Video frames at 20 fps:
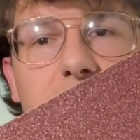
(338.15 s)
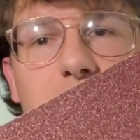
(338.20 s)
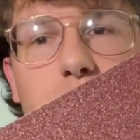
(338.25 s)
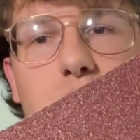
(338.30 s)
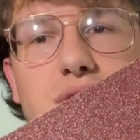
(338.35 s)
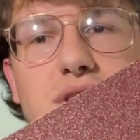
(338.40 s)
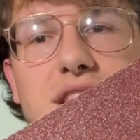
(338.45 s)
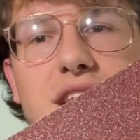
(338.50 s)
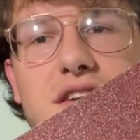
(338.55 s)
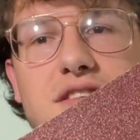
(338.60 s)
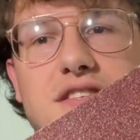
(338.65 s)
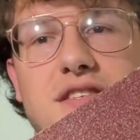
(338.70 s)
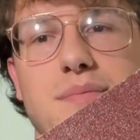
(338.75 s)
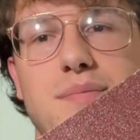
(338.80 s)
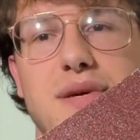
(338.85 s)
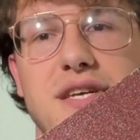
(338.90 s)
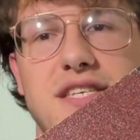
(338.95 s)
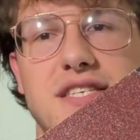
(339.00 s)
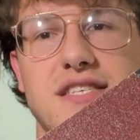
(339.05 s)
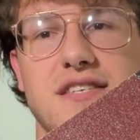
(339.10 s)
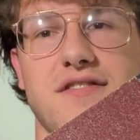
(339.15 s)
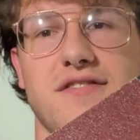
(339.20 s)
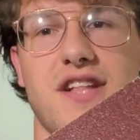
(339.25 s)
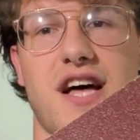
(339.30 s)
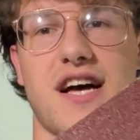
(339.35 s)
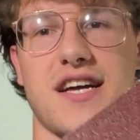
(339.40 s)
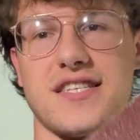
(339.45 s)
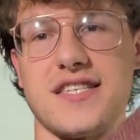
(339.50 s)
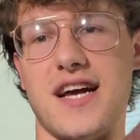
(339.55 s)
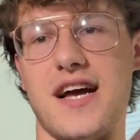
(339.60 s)
I've put down some pieces of
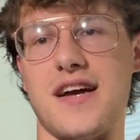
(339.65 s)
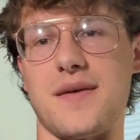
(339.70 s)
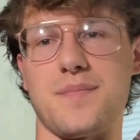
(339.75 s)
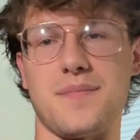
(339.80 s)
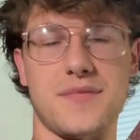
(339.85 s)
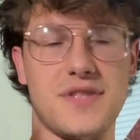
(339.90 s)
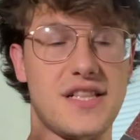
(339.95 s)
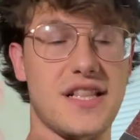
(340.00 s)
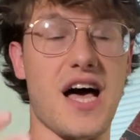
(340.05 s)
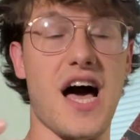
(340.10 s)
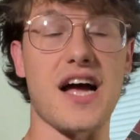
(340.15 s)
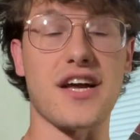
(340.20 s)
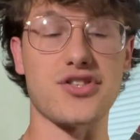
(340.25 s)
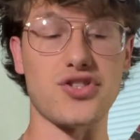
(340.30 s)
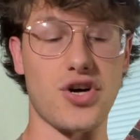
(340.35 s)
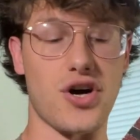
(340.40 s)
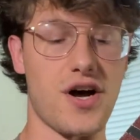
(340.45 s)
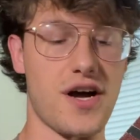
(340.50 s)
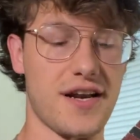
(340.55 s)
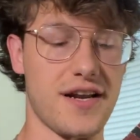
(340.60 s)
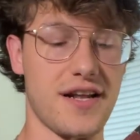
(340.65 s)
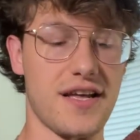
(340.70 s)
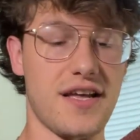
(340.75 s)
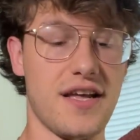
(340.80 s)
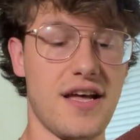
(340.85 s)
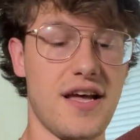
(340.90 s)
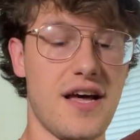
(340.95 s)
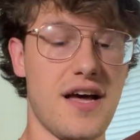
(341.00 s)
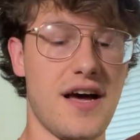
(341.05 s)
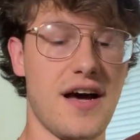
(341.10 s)
locked on
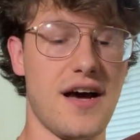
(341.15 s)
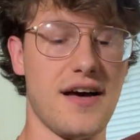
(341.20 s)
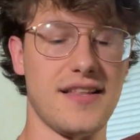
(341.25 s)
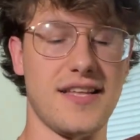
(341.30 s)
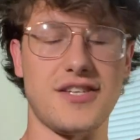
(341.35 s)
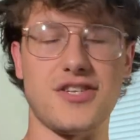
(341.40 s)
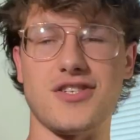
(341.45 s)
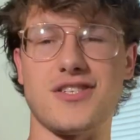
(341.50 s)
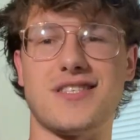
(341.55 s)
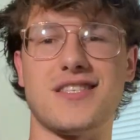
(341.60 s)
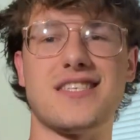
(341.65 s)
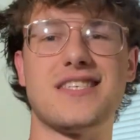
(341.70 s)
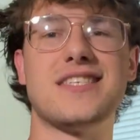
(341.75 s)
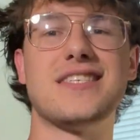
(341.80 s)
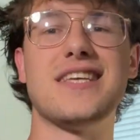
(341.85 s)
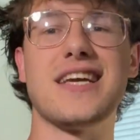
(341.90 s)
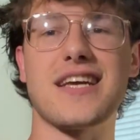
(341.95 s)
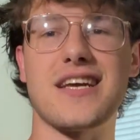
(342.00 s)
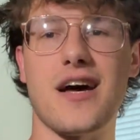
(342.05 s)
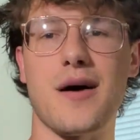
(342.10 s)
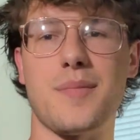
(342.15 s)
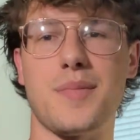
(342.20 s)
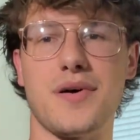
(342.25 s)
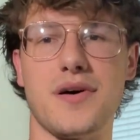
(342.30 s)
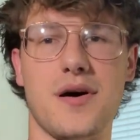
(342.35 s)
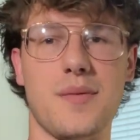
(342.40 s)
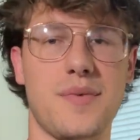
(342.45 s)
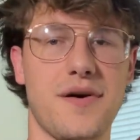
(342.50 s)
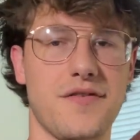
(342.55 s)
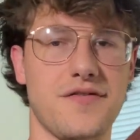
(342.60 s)
that just stick
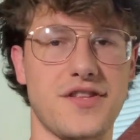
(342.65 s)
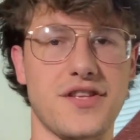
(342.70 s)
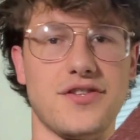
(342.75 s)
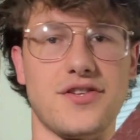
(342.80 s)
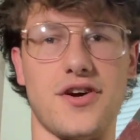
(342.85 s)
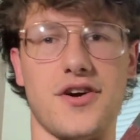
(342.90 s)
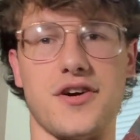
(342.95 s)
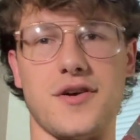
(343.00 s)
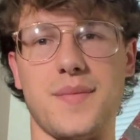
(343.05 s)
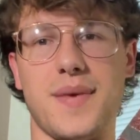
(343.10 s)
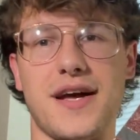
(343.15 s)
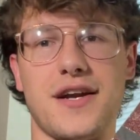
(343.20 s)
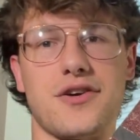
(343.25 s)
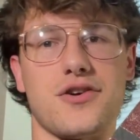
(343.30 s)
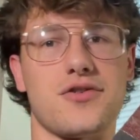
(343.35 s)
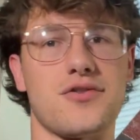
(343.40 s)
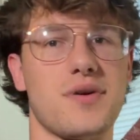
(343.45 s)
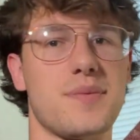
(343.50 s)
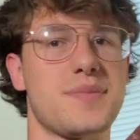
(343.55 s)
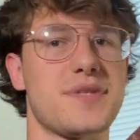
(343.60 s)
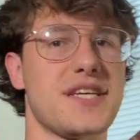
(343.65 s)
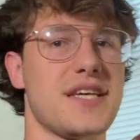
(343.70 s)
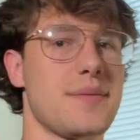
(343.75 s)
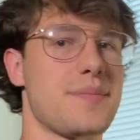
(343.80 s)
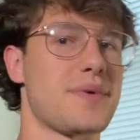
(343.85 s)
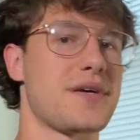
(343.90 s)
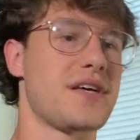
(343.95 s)
up above the dark matter grip tape,